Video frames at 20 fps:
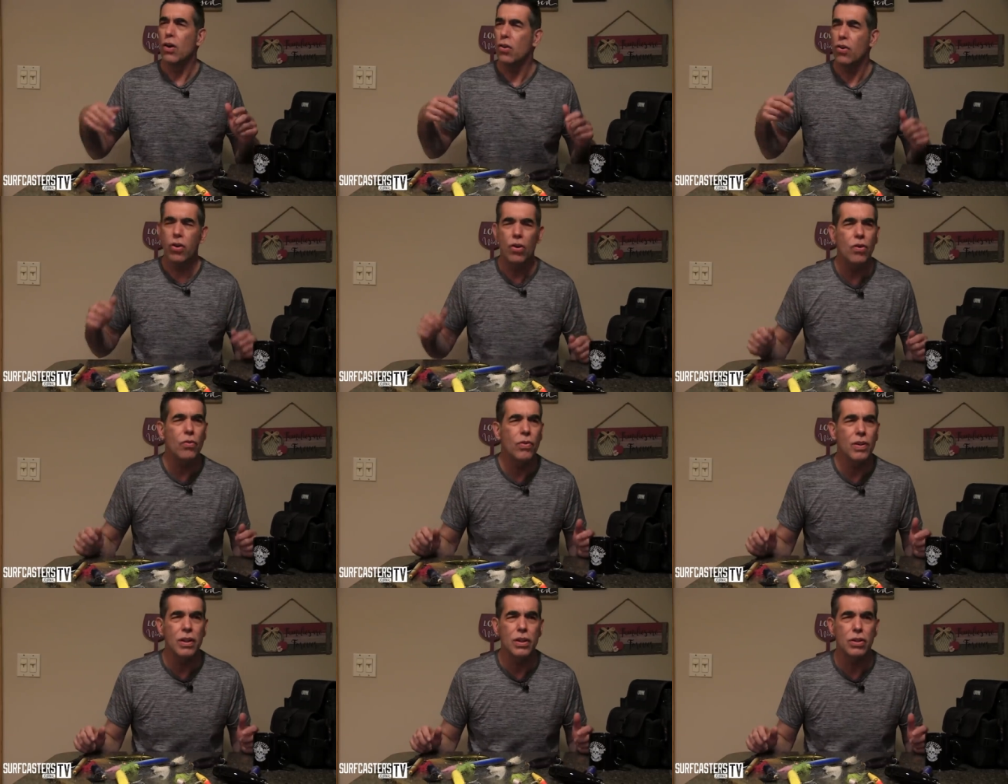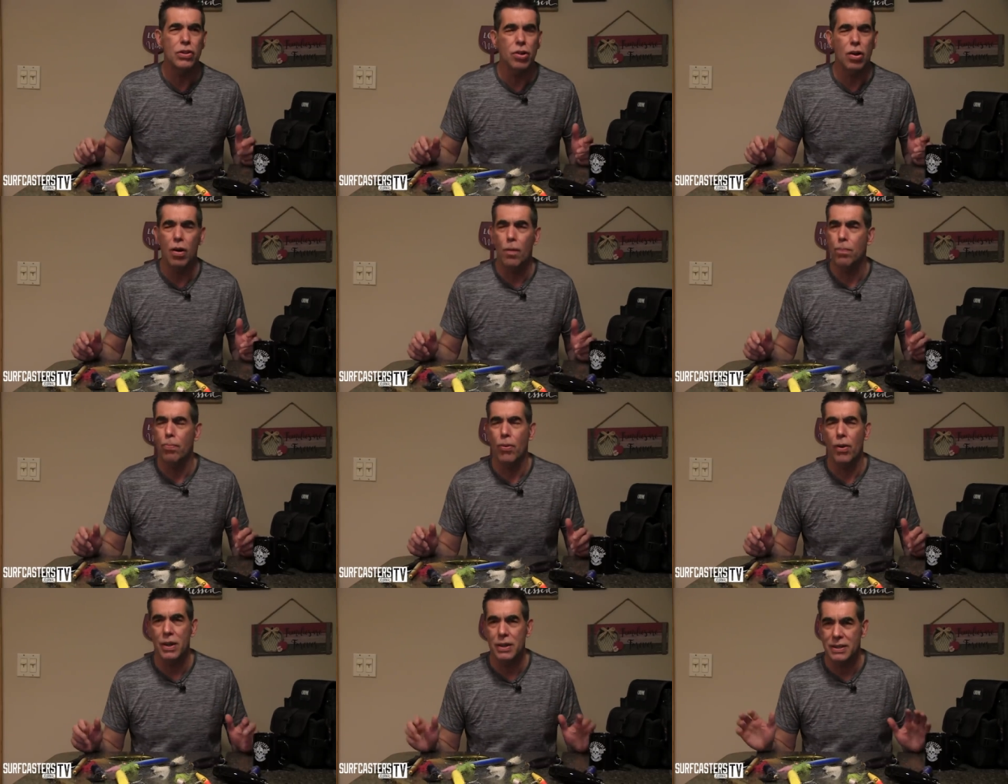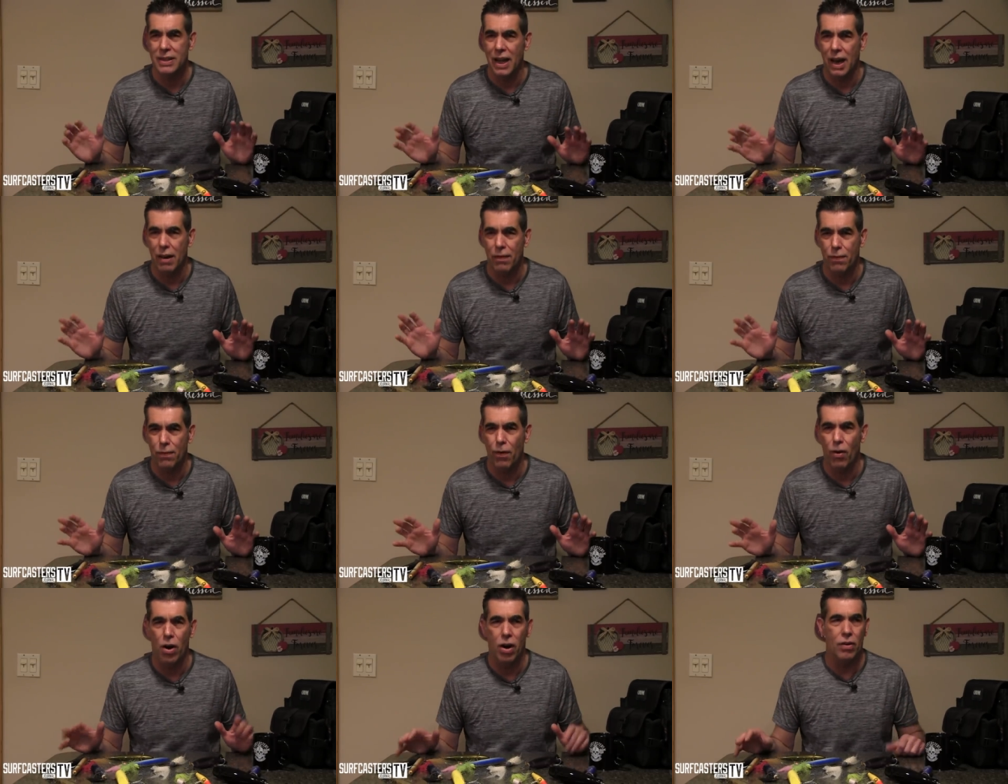Couldn't really throw plugs
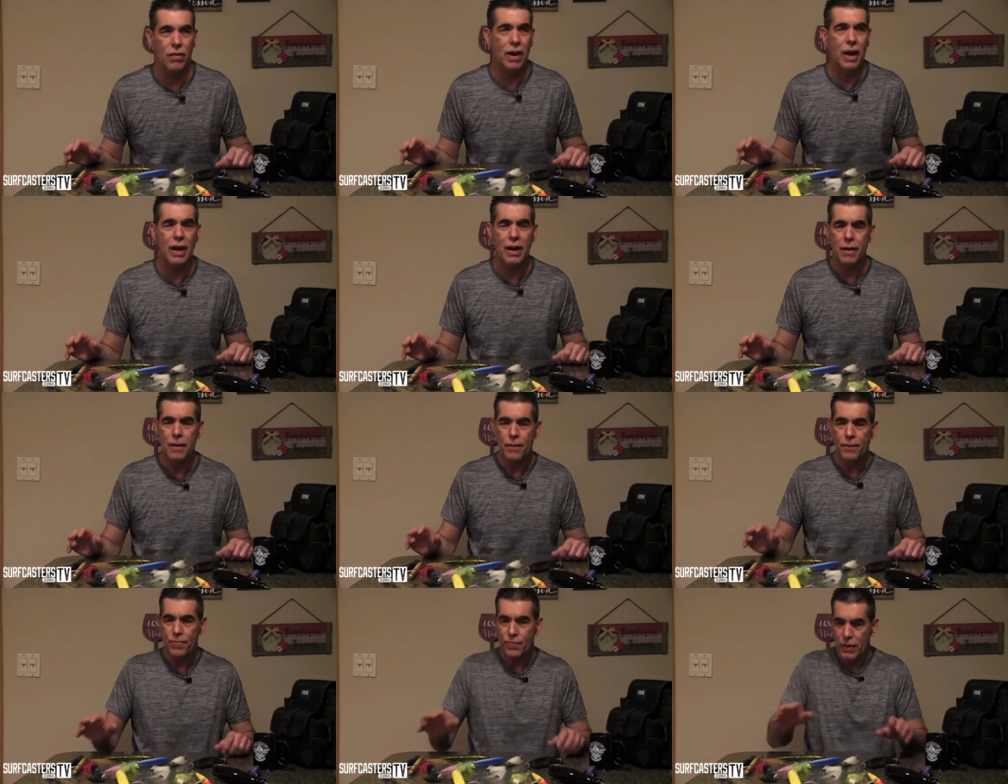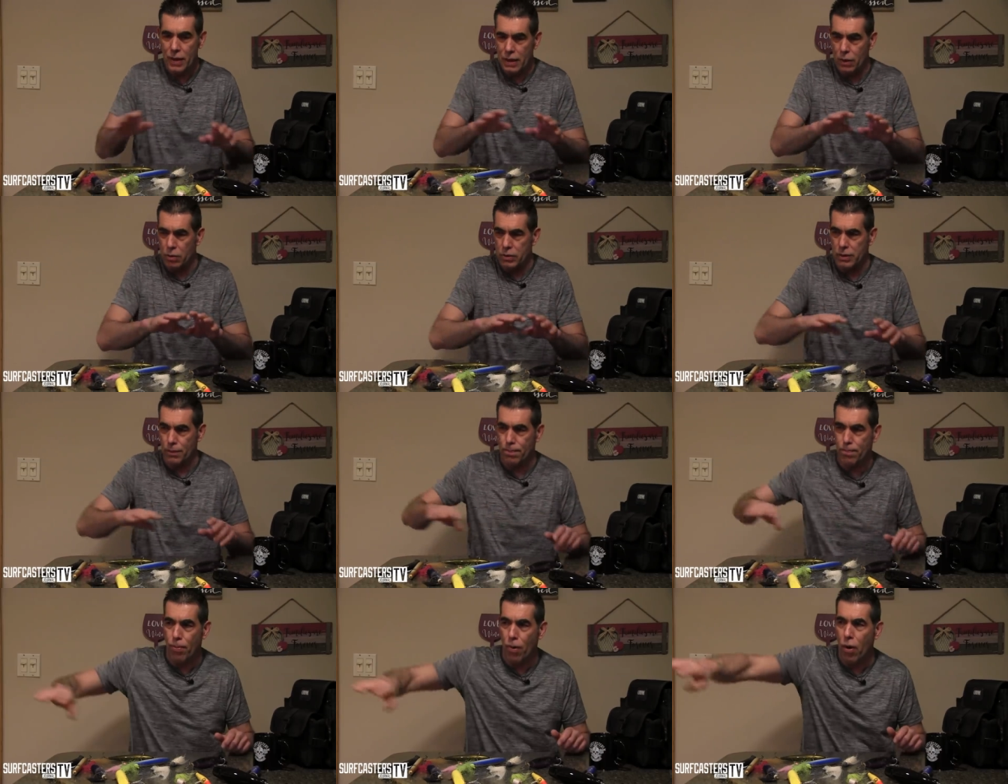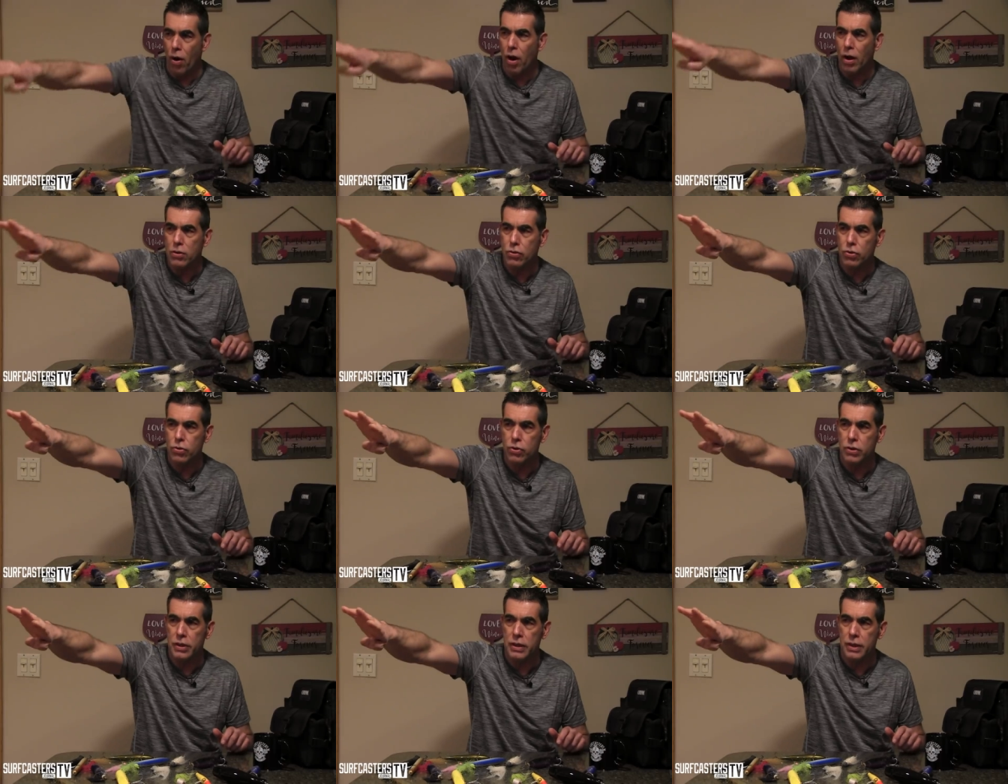that far, right? There was a bar
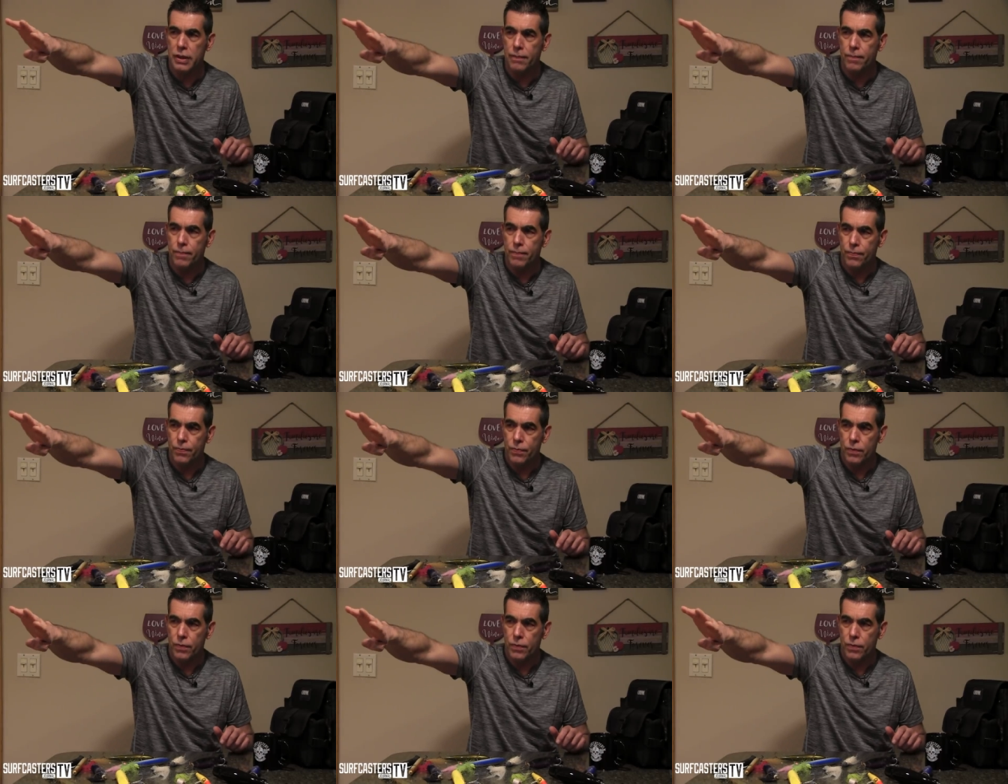to the